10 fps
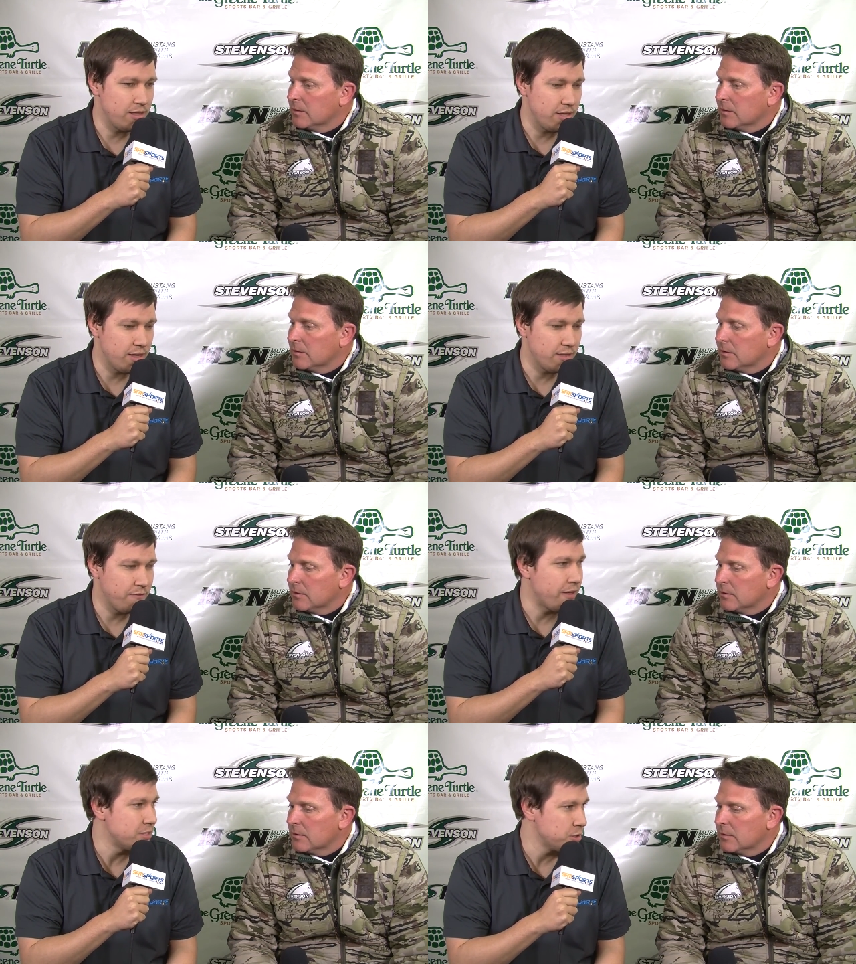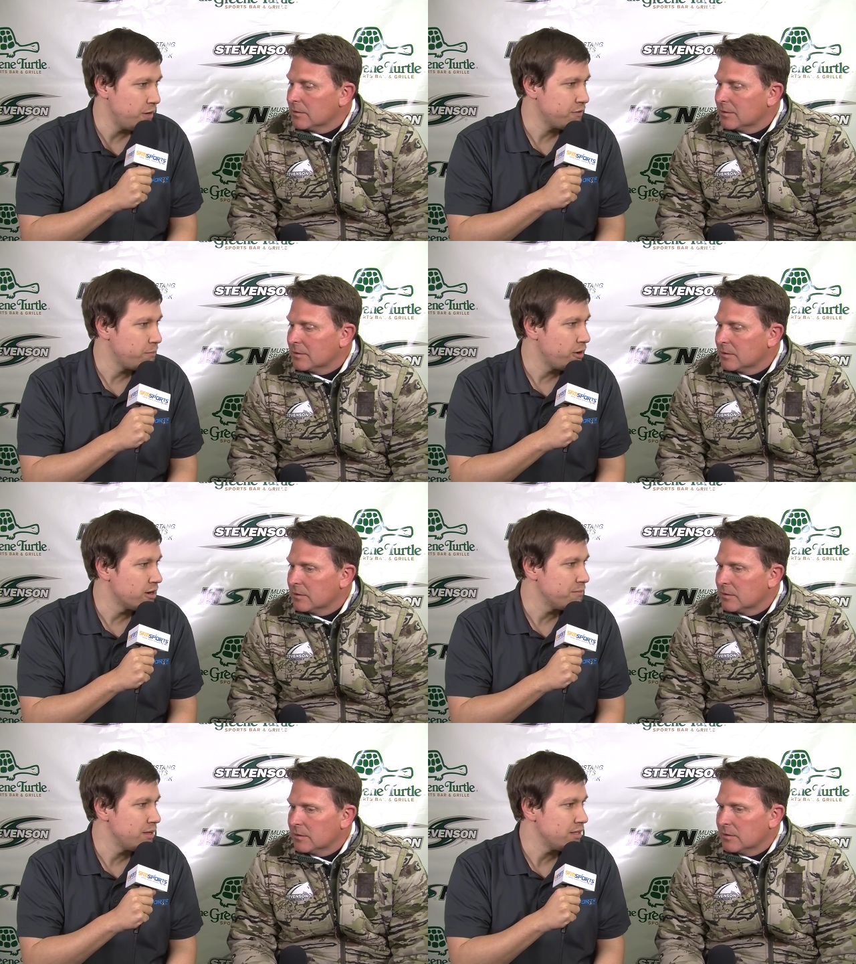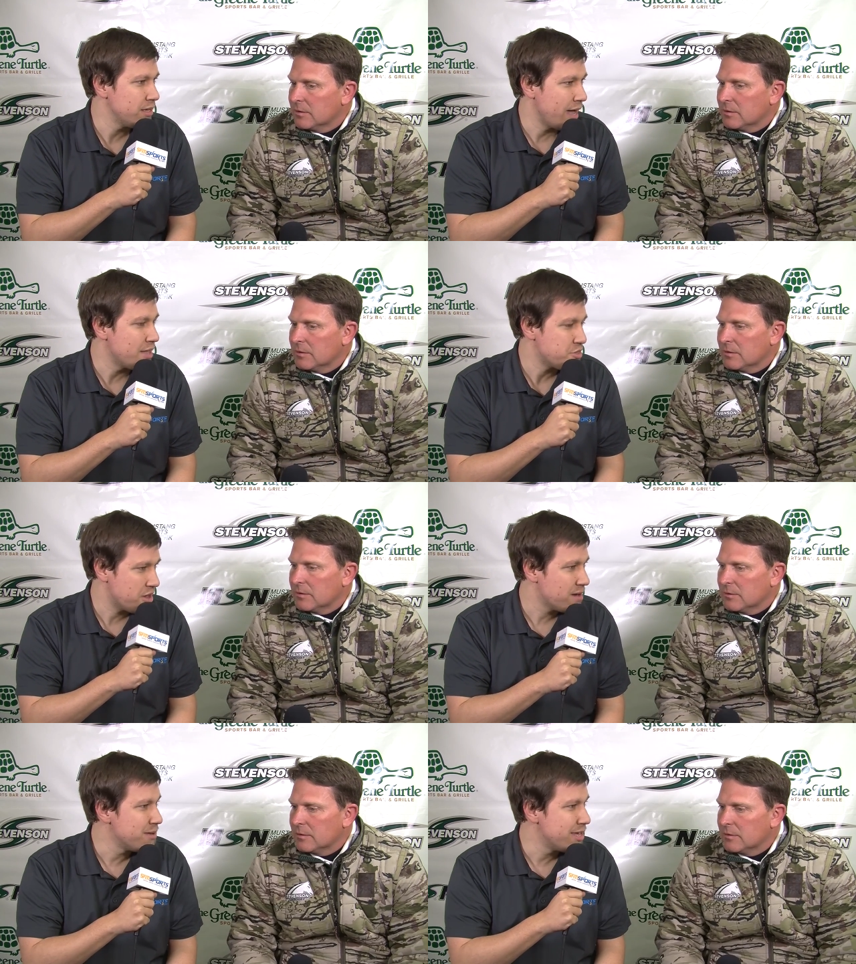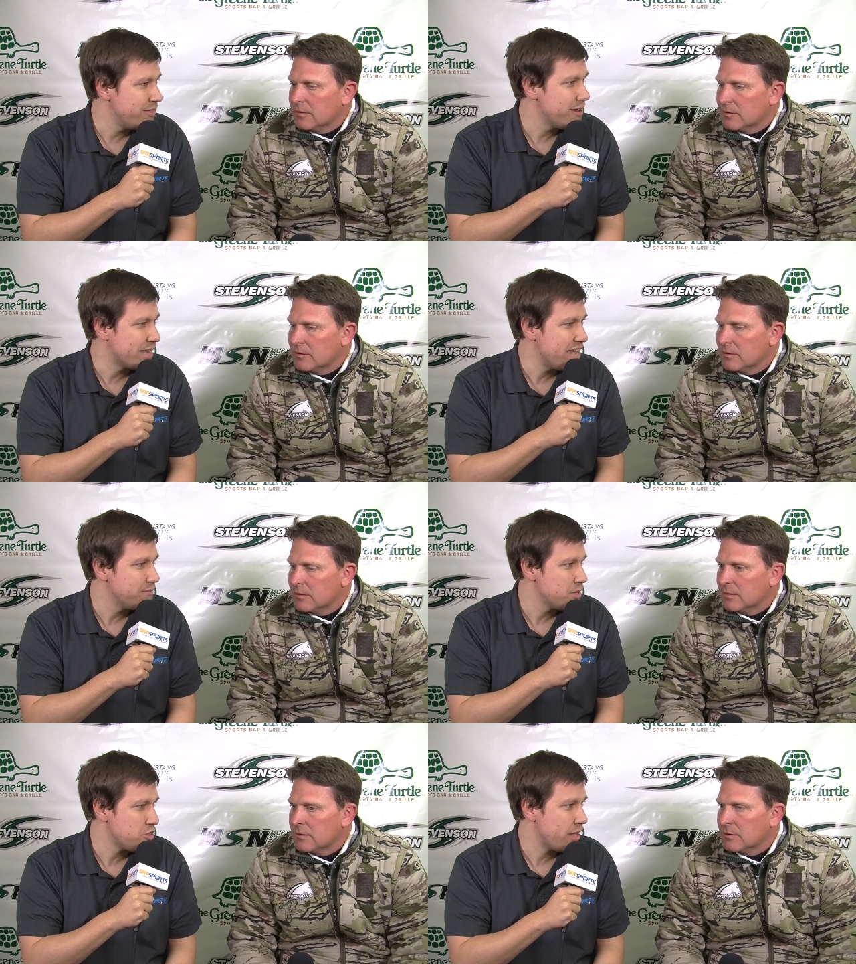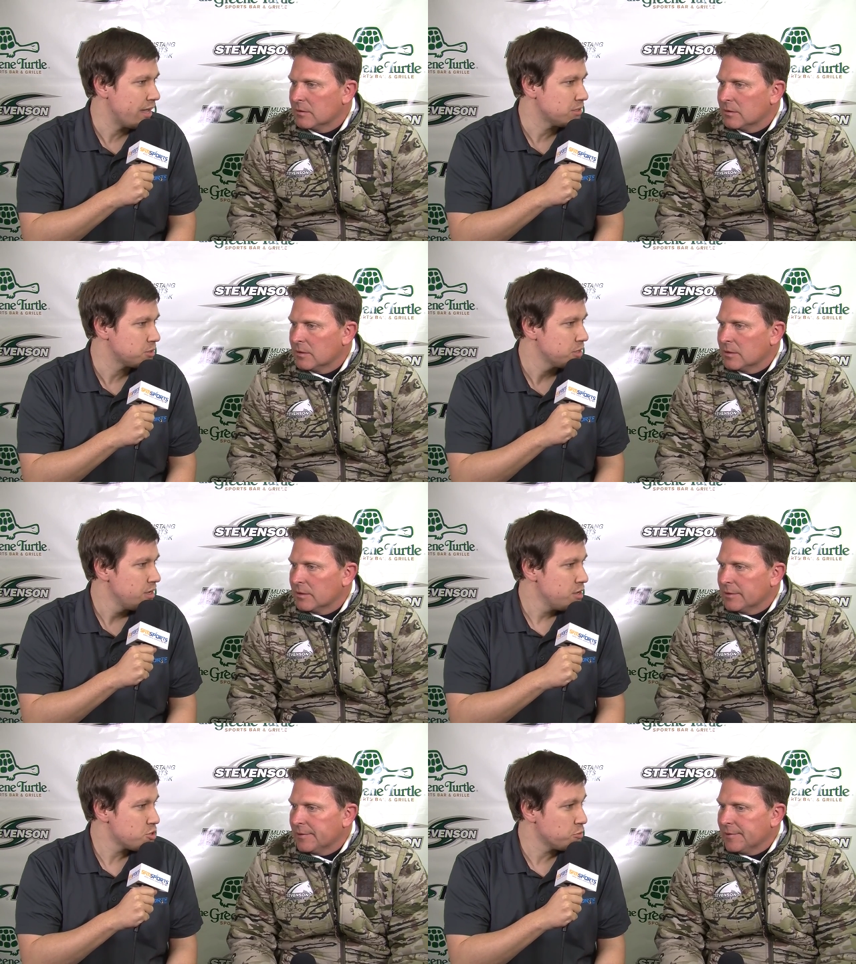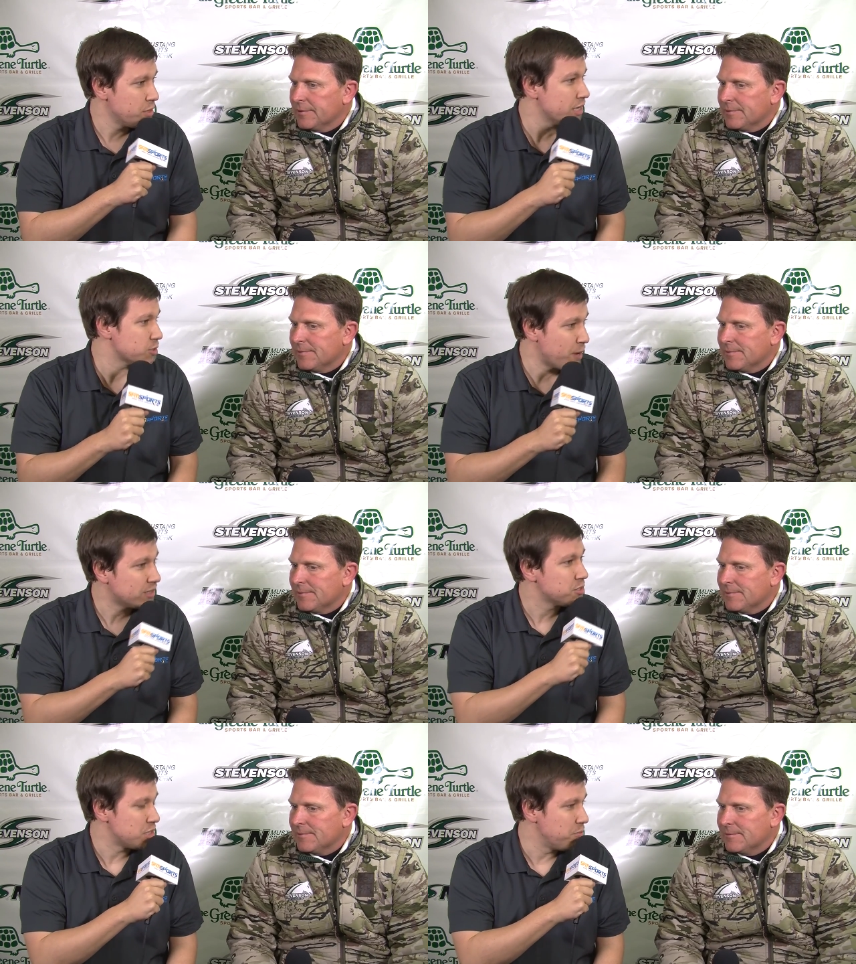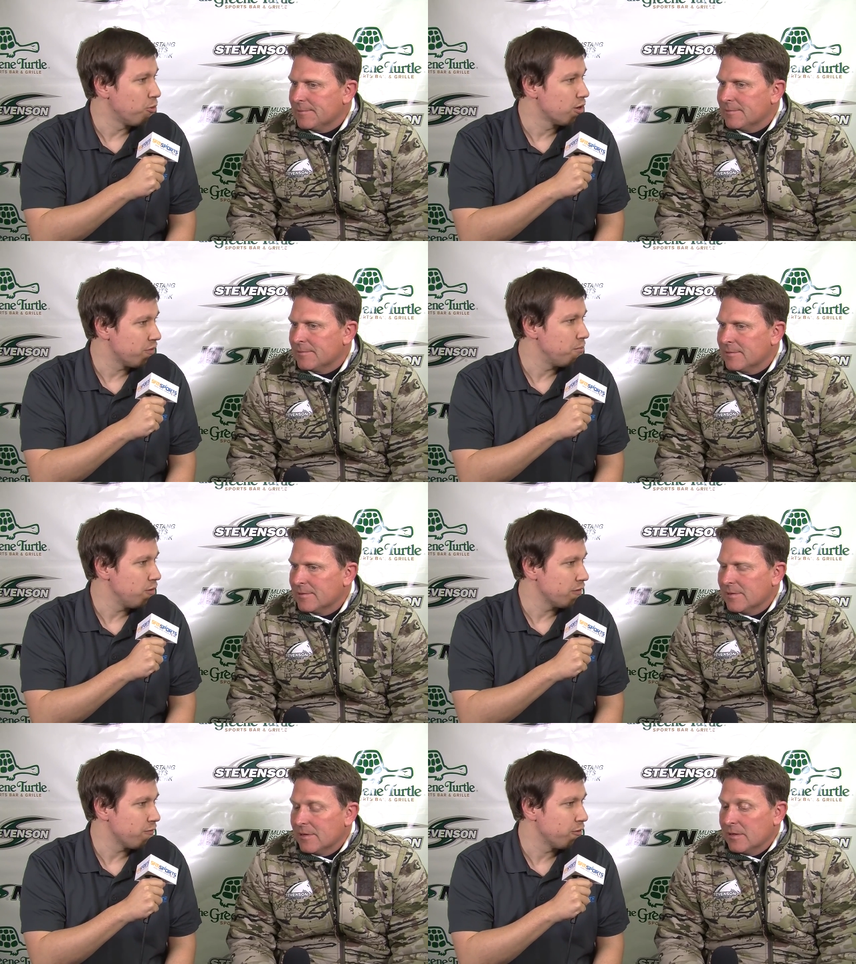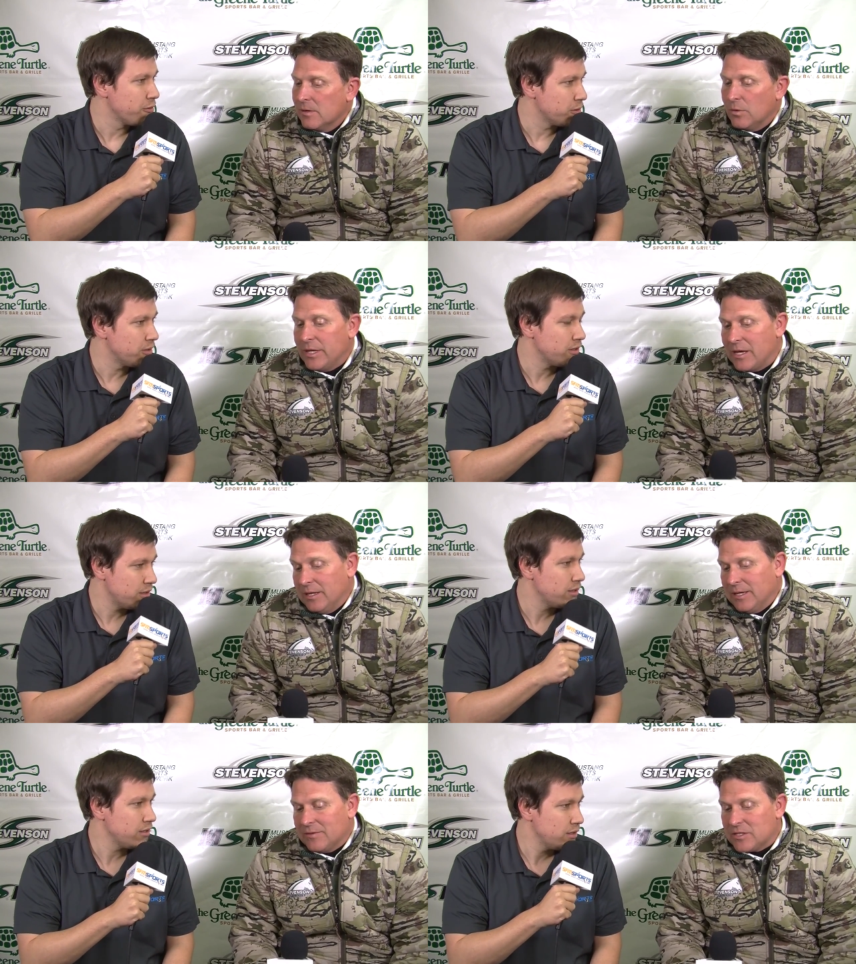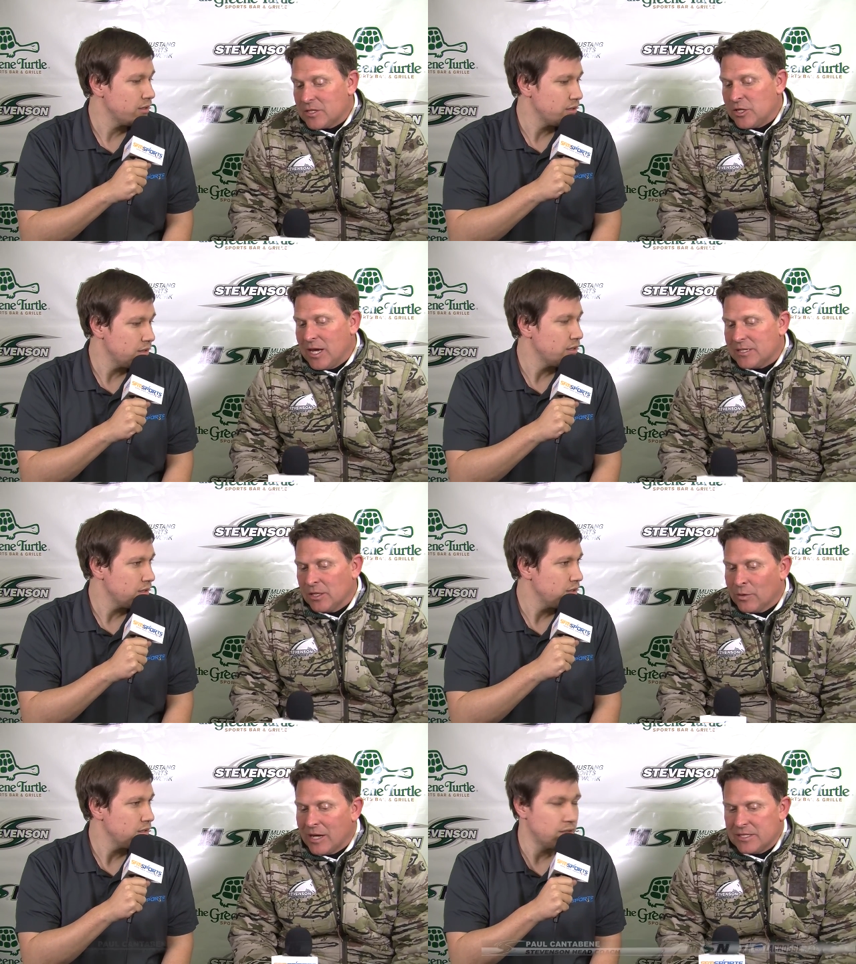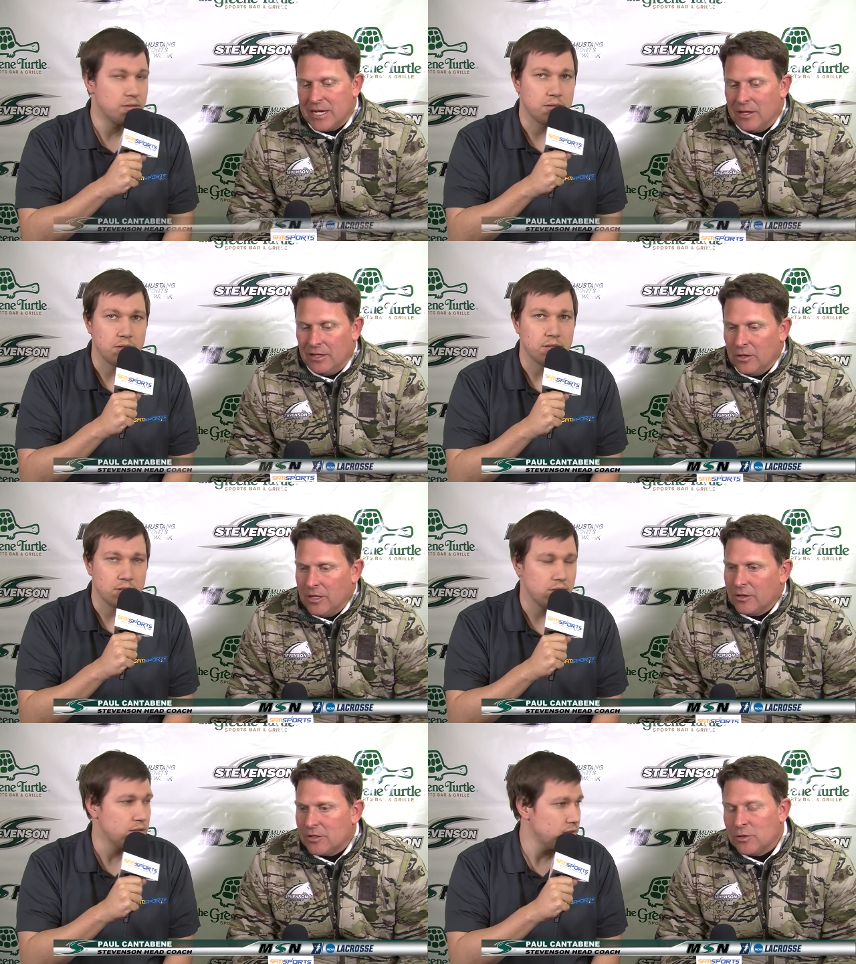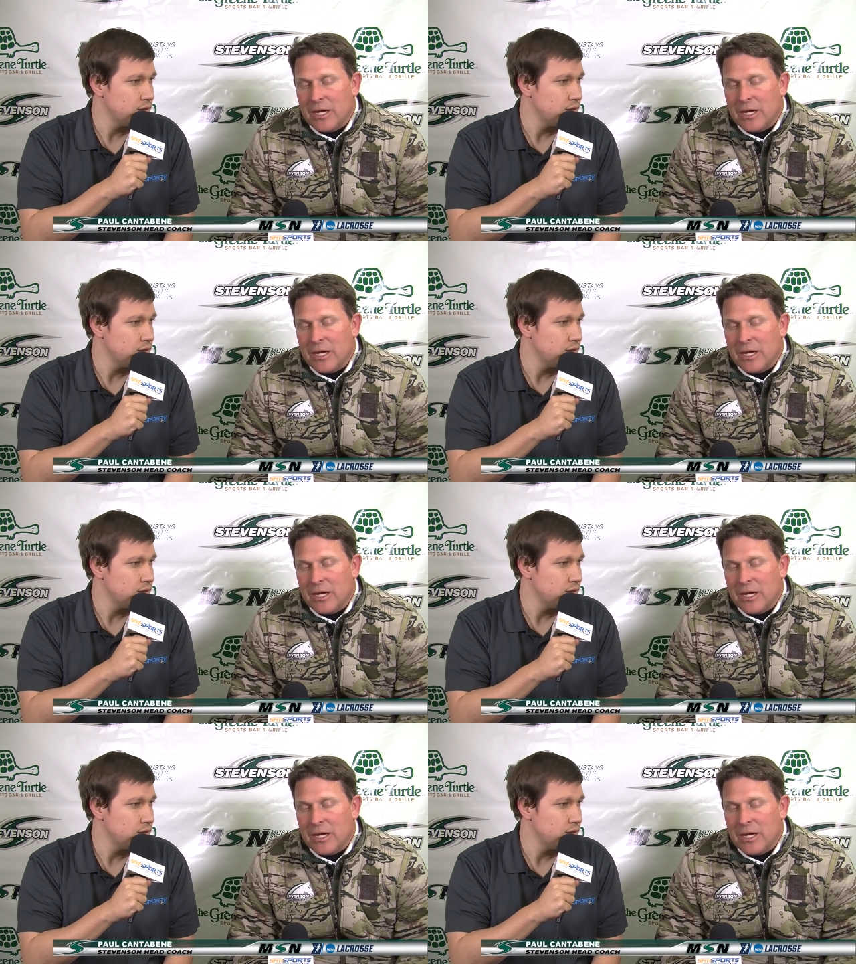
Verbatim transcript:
Speaker 1: the uh, the face-off department. You got Jeremy in there, gave him a chance. Should we expect to see more of him moving forward? Well,
Speaker 2: yeah, he gives us a chance. He grinds it out. You know, the other two